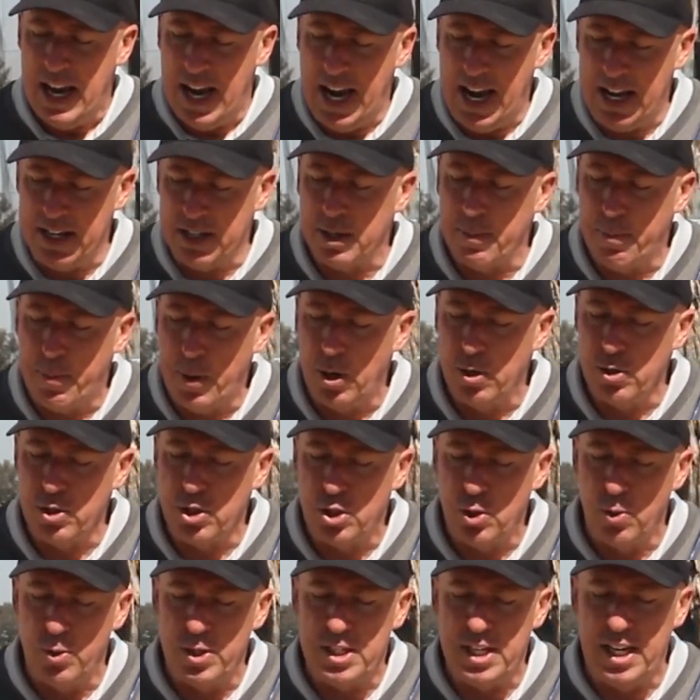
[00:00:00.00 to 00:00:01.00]
as
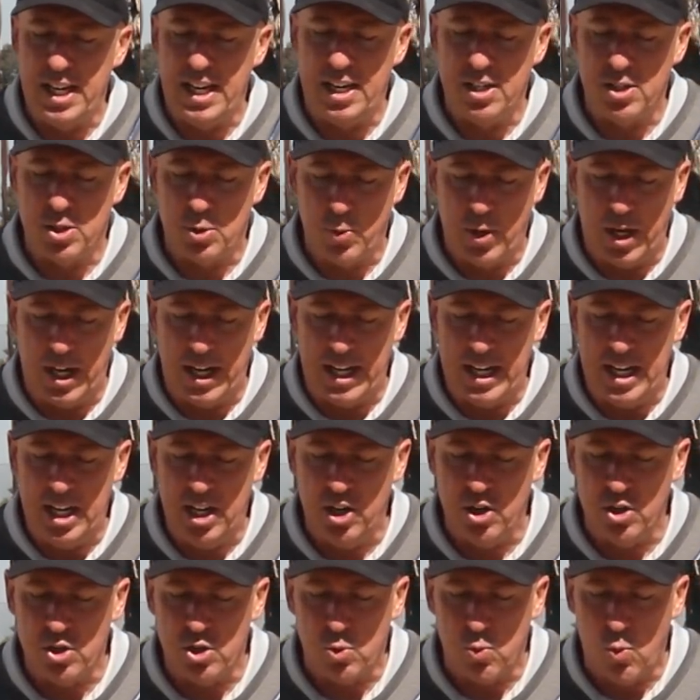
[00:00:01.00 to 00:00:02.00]
opposed to a digging swing. And
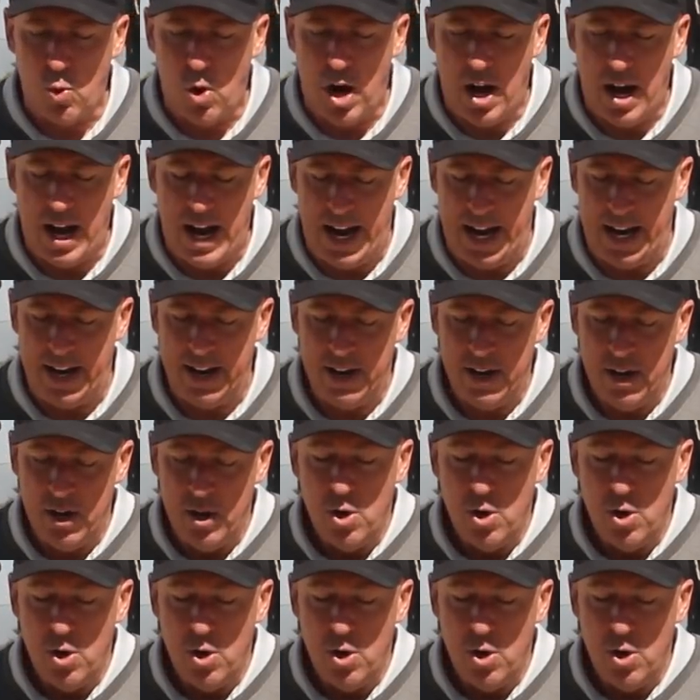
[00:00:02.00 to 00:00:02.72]
here's why.